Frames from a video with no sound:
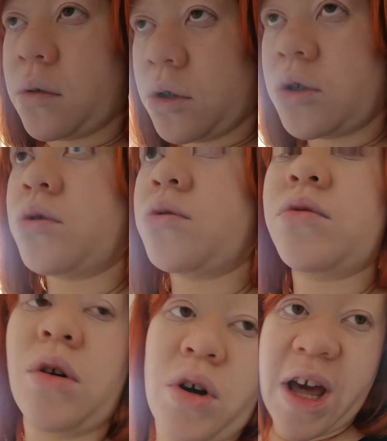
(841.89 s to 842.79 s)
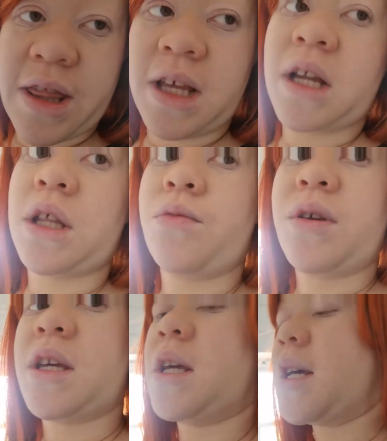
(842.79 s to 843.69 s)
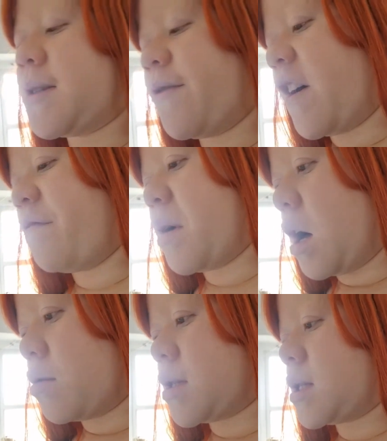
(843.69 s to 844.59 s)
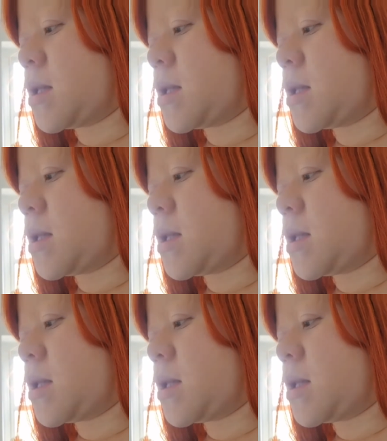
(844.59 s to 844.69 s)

you know, at the end of the week he gets £5 and